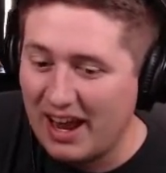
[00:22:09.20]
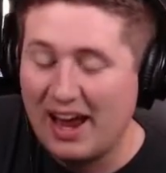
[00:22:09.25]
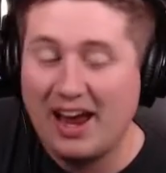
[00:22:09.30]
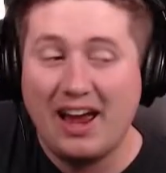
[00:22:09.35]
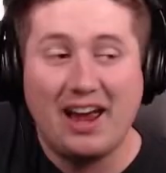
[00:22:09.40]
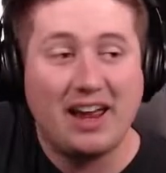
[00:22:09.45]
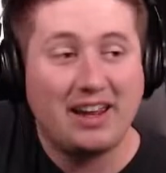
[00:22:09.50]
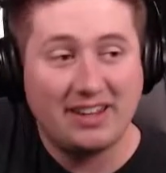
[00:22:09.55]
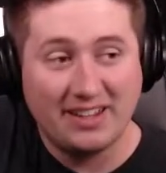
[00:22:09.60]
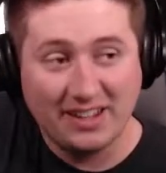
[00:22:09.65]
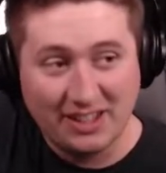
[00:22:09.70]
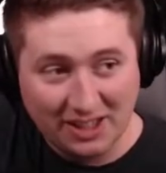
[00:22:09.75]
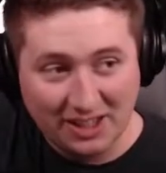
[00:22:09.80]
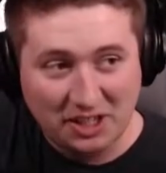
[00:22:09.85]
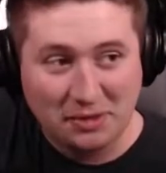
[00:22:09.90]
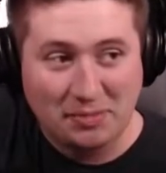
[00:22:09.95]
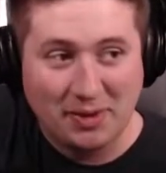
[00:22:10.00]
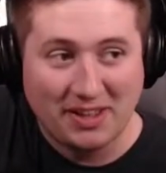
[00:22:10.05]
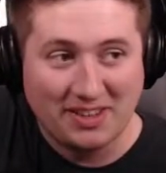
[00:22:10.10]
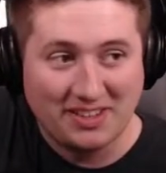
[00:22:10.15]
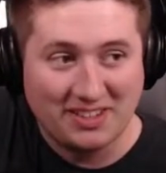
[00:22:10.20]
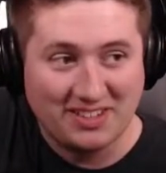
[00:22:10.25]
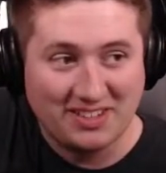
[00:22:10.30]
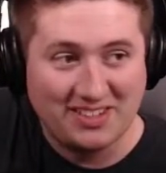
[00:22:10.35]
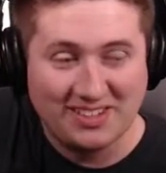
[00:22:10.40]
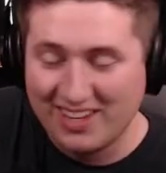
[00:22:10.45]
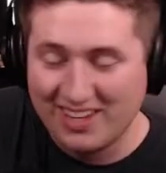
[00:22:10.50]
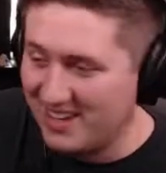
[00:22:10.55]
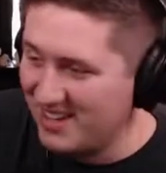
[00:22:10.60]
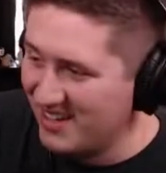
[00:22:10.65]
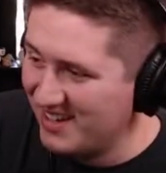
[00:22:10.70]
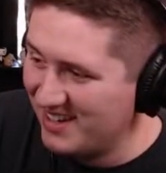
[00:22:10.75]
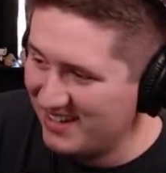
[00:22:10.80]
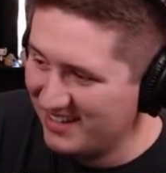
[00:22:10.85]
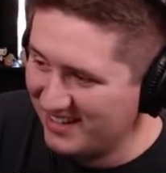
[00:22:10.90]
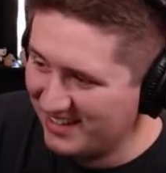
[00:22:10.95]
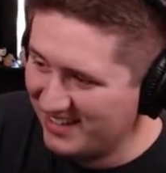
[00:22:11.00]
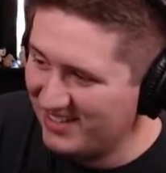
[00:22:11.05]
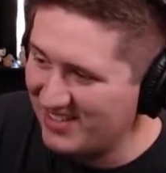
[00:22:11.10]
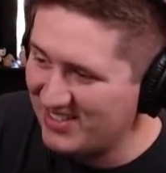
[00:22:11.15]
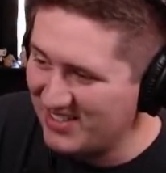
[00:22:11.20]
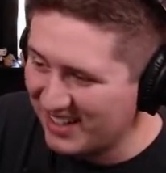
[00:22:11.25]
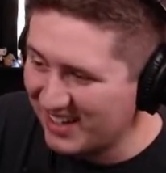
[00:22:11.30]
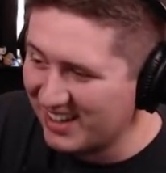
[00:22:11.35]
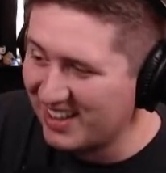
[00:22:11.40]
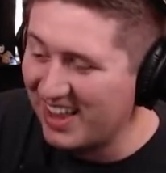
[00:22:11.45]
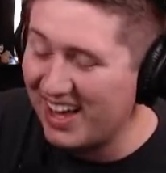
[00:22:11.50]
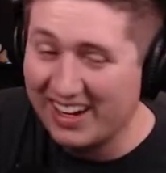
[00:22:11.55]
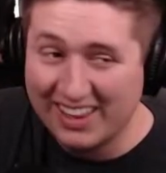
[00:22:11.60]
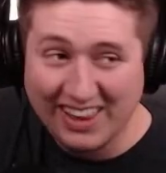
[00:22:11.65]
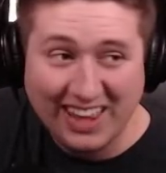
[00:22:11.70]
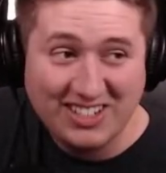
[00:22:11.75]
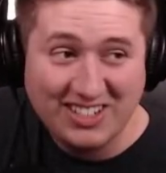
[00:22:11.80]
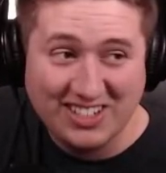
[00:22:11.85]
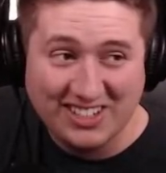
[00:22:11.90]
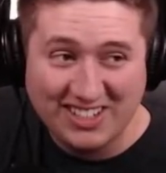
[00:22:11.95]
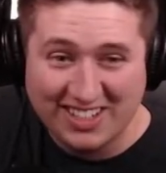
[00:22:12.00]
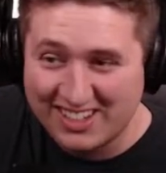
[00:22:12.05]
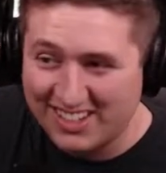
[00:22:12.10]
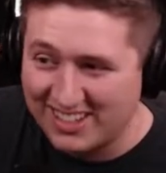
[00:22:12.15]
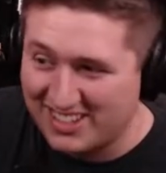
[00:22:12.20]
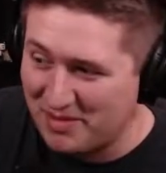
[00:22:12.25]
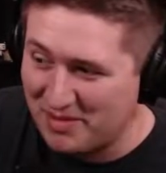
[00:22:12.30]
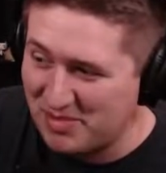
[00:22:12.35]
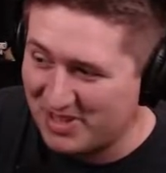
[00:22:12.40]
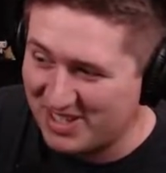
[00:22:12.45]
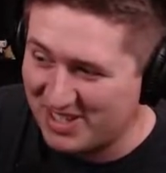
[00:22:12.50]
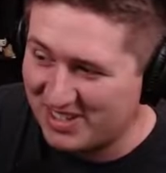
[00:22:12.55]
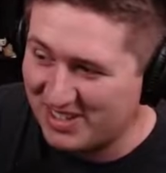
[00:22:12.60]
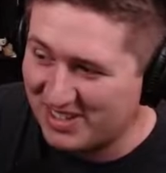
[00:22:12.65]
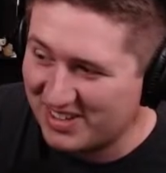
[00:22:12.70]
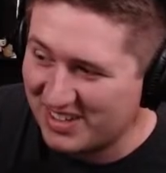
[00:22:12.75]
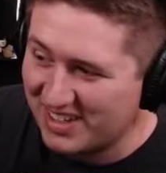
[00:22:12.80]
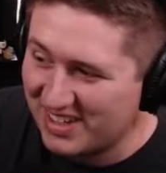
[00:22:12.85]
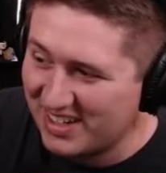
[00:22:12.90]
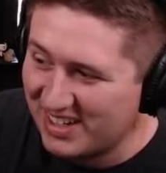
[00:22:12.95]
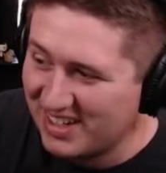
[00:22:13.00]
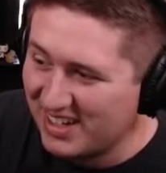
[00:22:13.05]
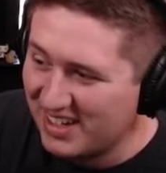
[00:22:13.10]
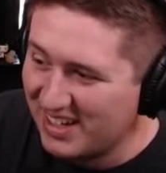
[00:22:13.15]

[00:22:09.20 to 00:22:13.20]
I can clickbait this. We've seen a lot of legends in this episode.